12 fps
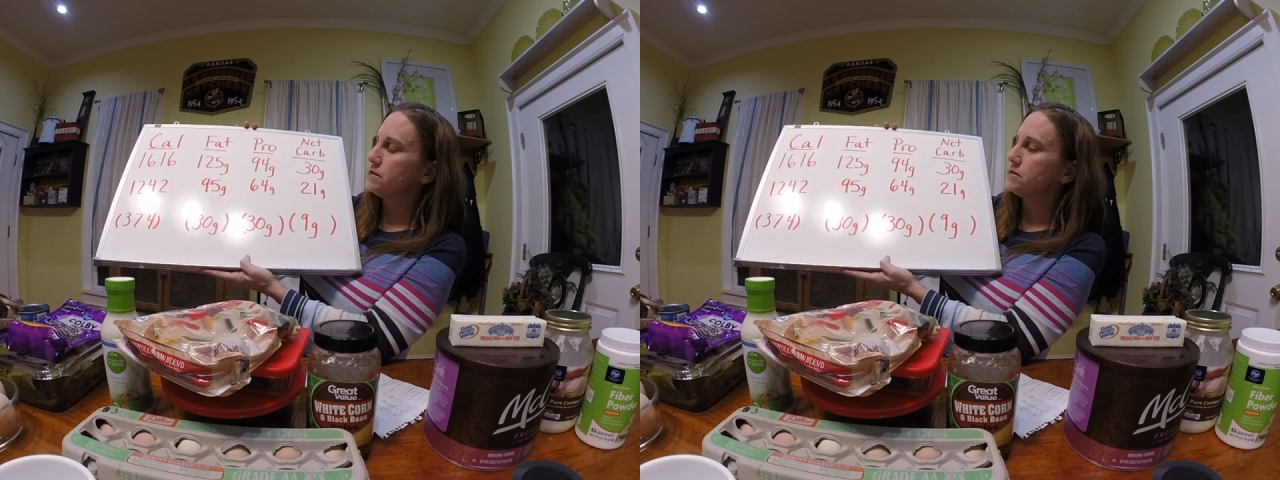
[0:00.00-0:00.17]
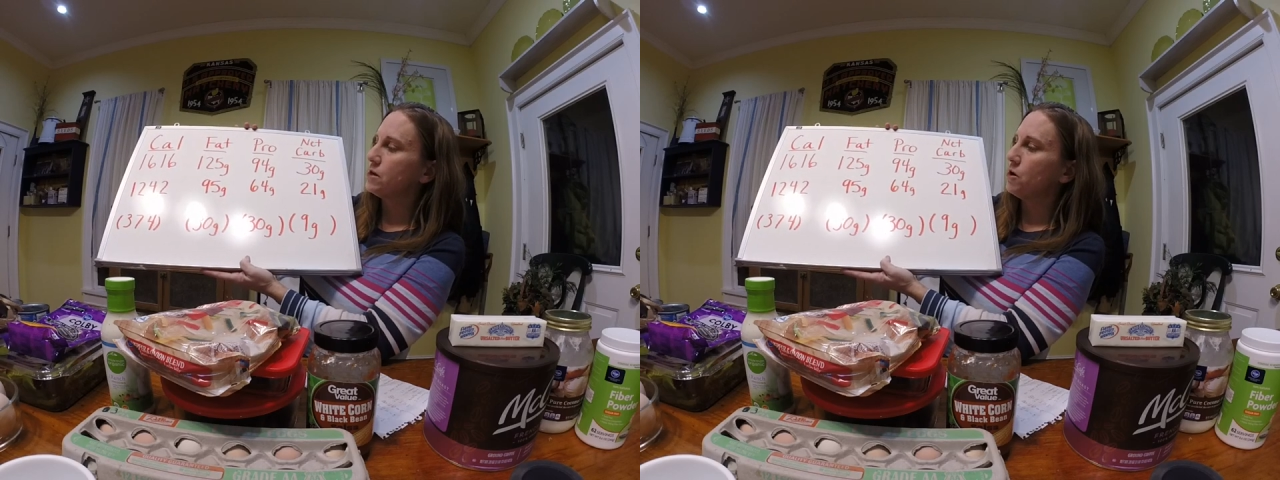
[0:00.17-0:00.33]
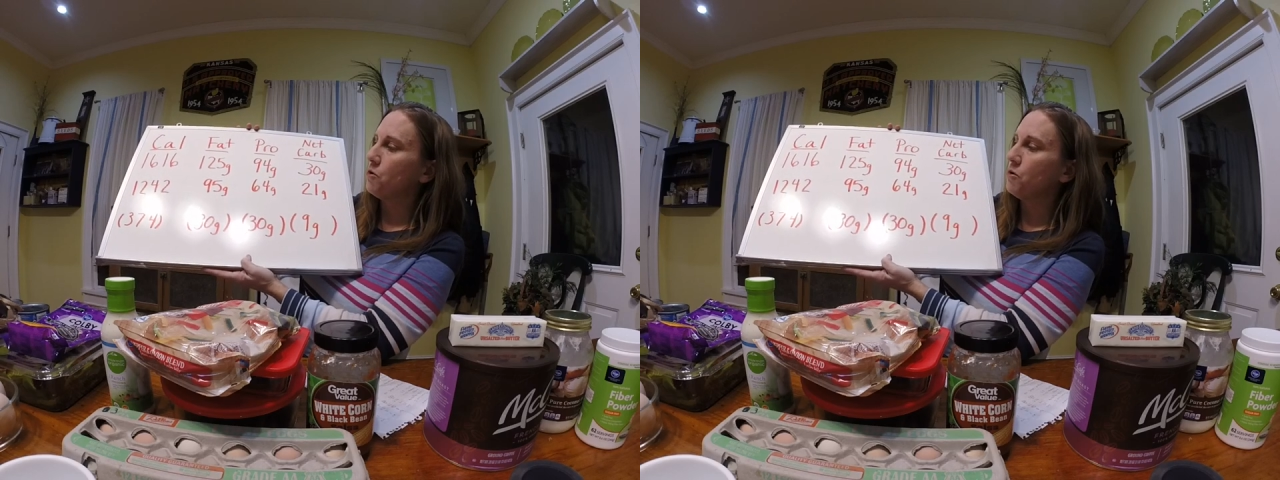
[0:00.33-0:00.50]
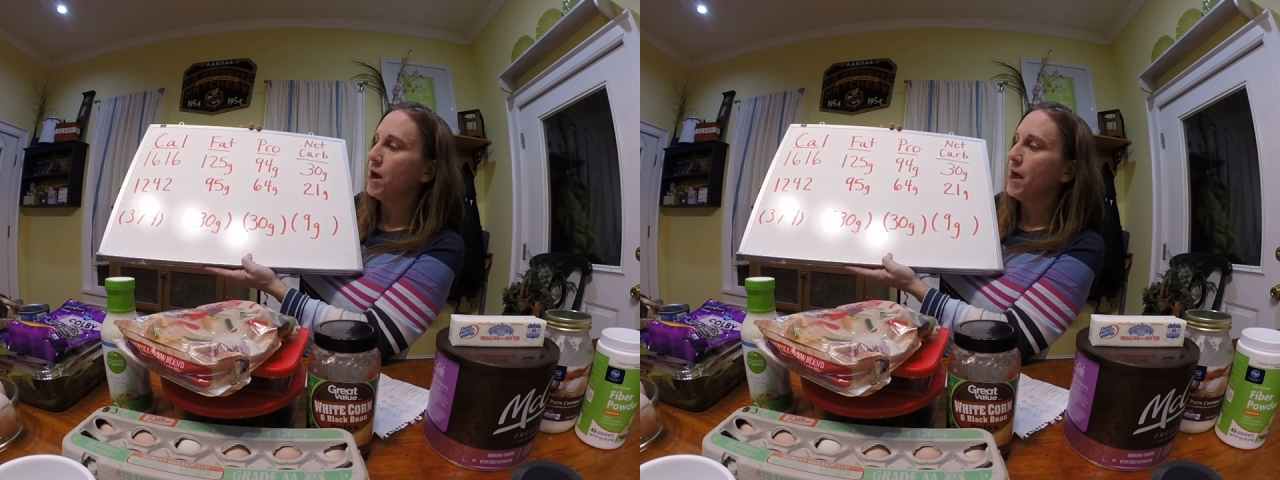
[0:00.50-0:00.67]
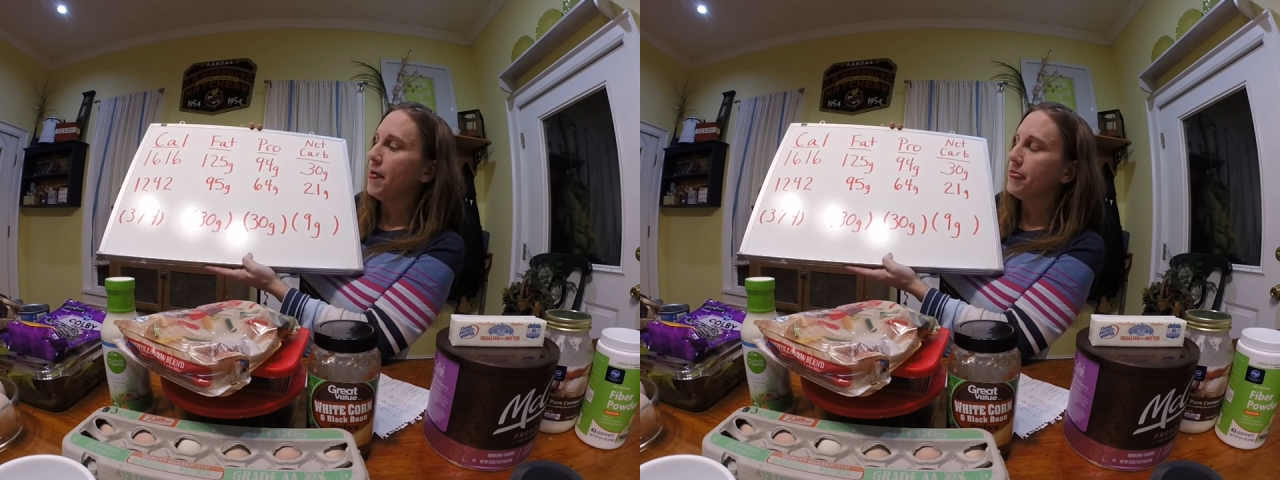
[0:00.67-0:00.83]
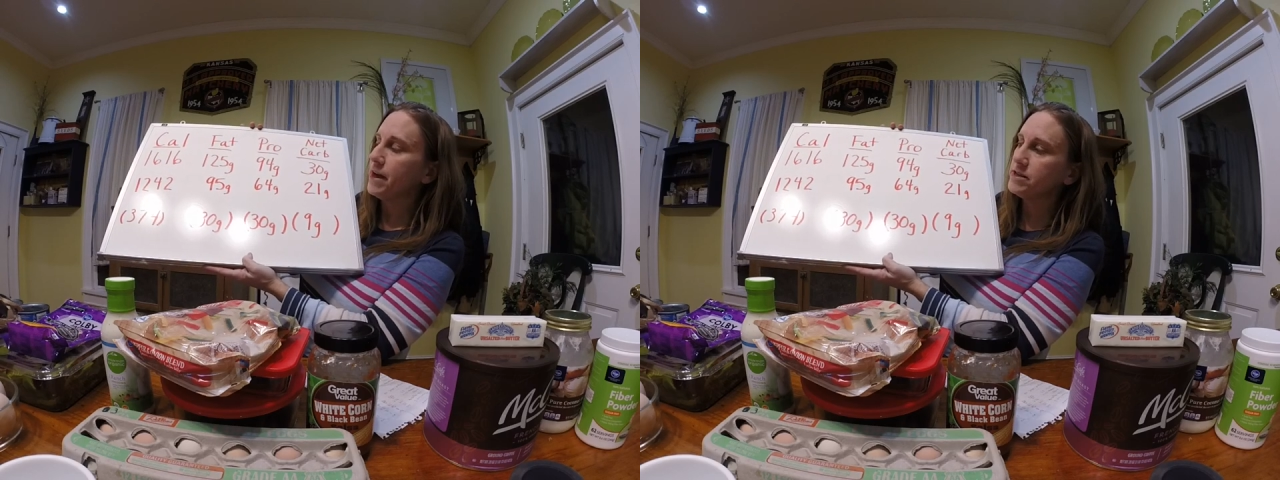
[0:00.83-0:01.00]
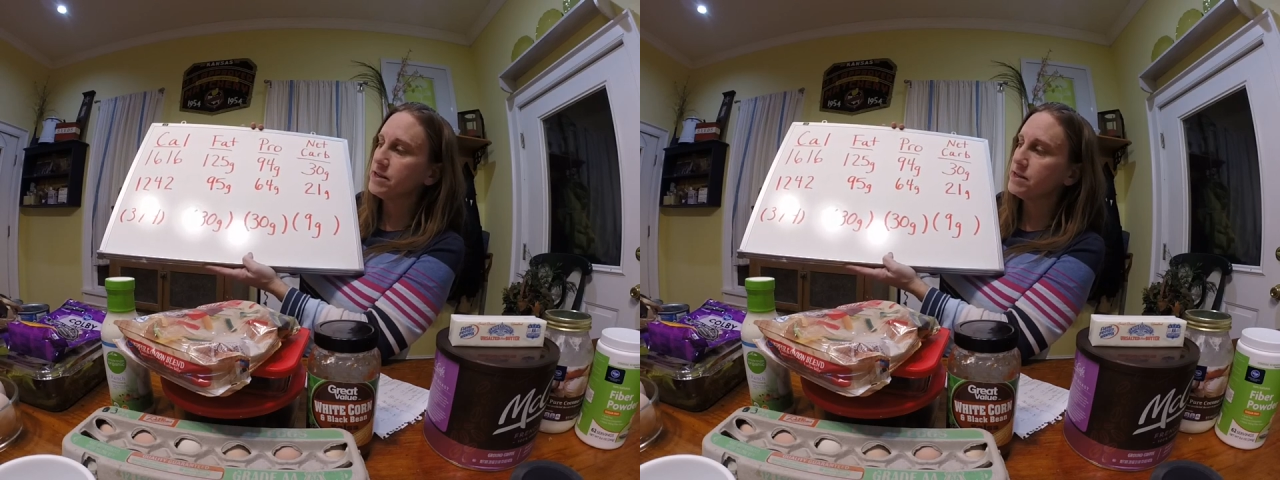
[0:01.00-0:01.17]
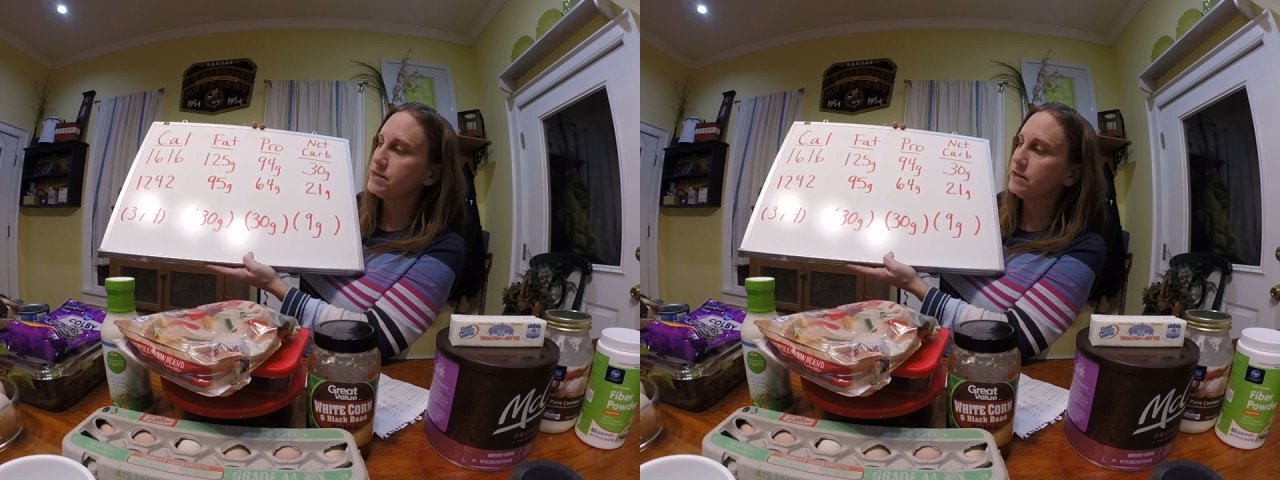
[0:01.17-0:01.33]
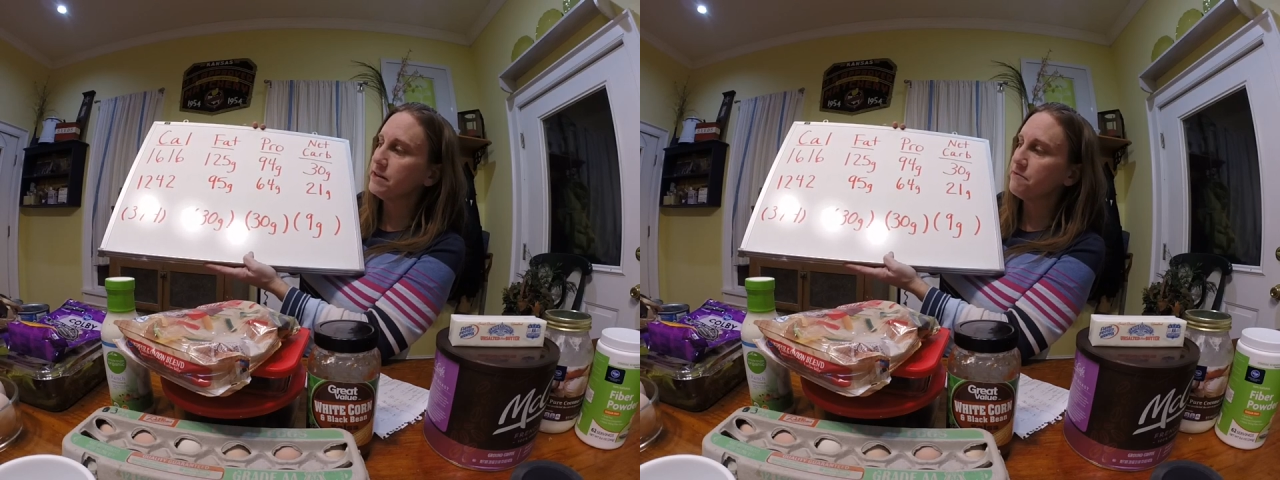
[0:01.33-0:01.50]
So that
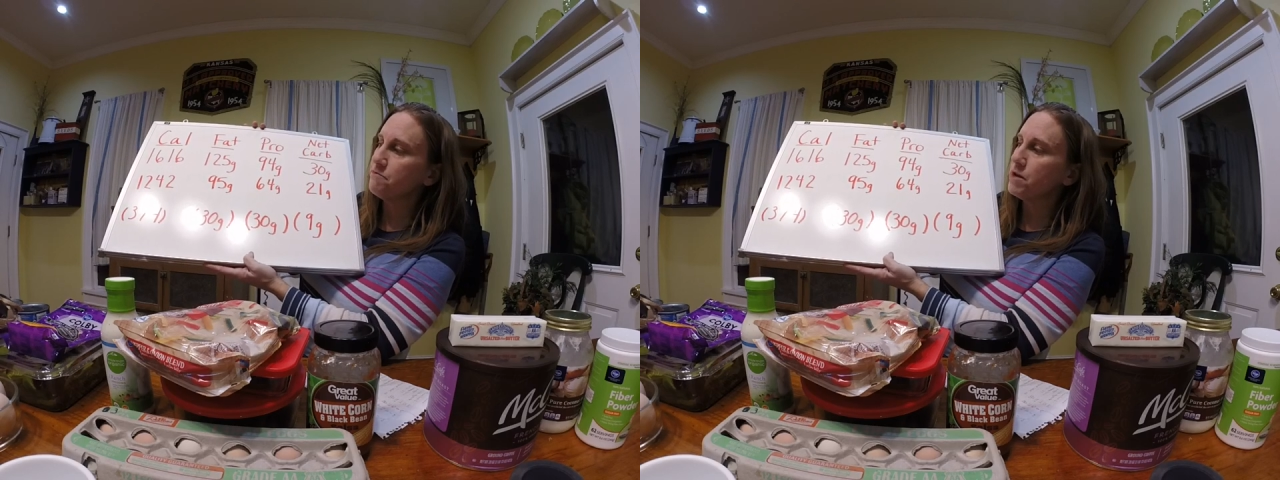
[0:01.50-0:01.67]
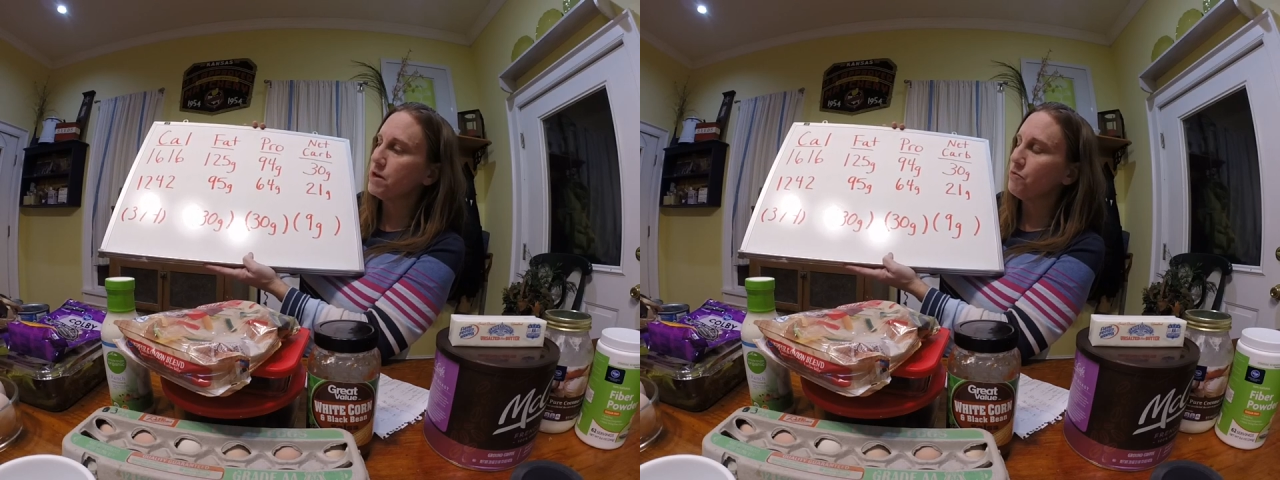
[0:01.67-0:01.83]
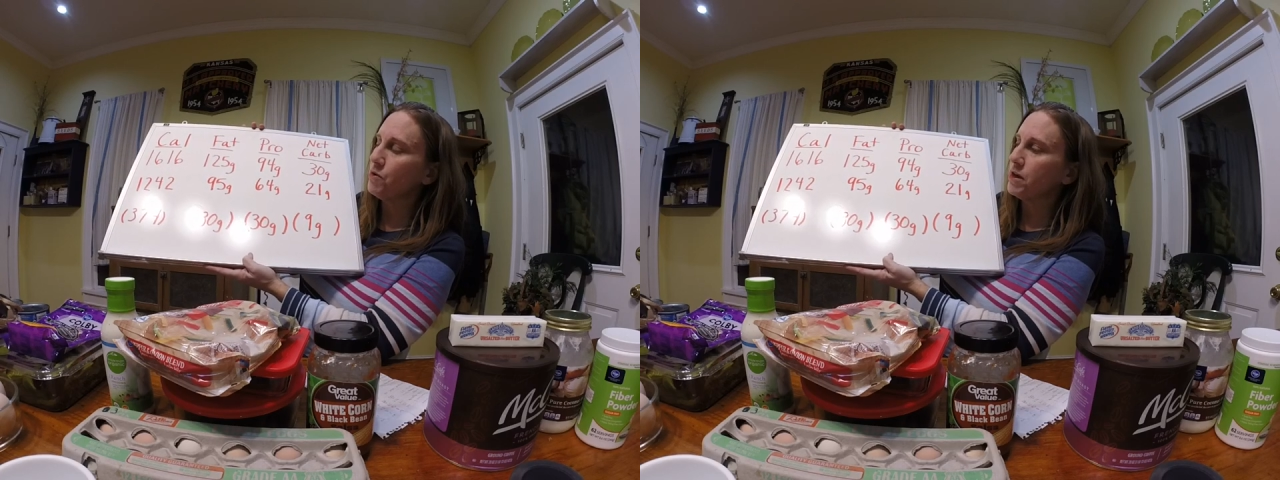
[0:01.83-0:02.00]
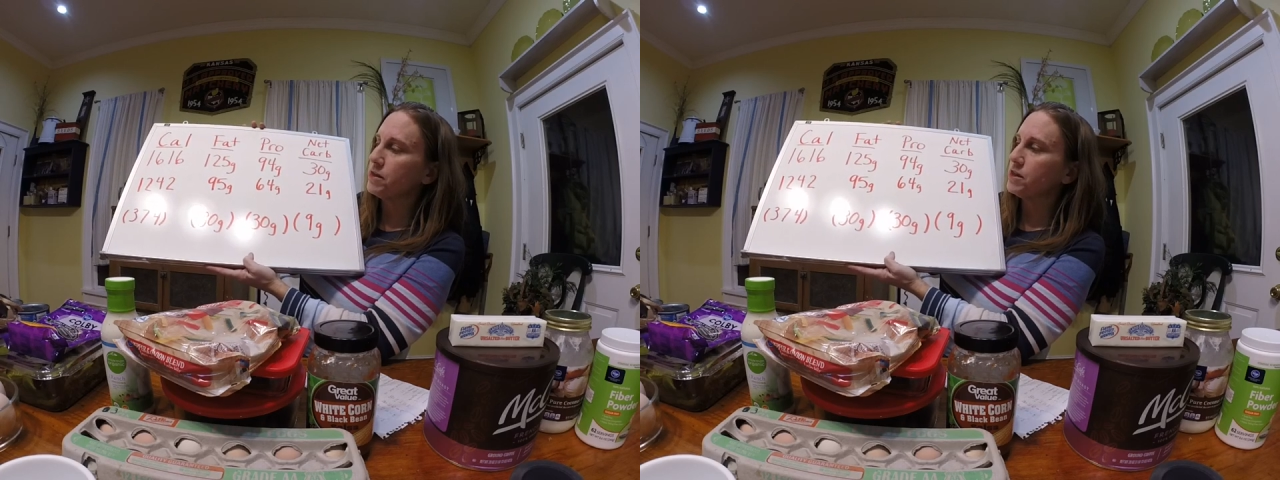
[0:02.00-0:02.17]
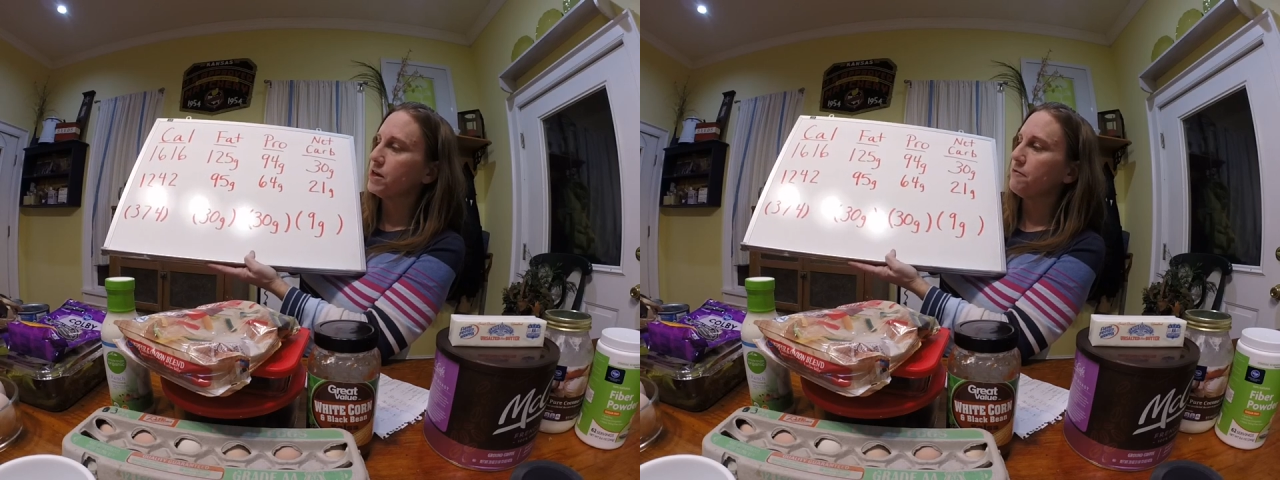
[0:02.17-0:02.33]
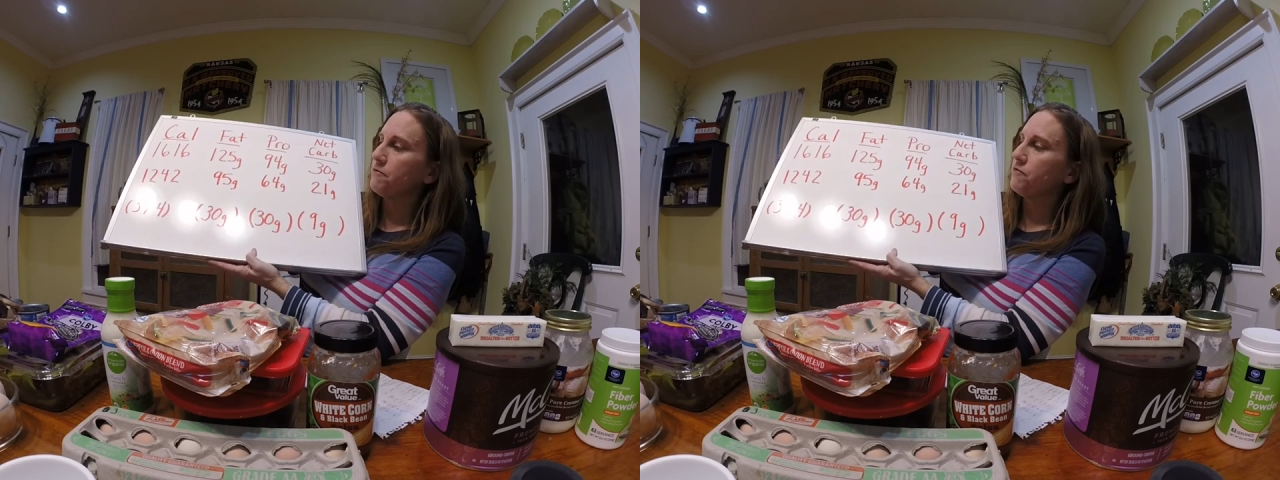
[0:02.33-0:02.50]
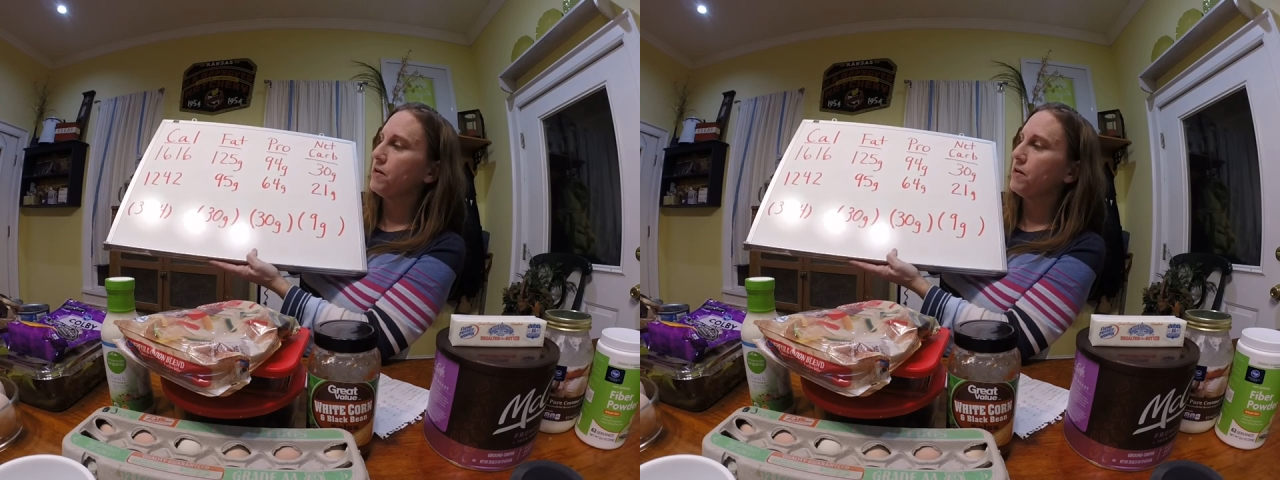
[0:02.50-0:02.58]
does leave me with a,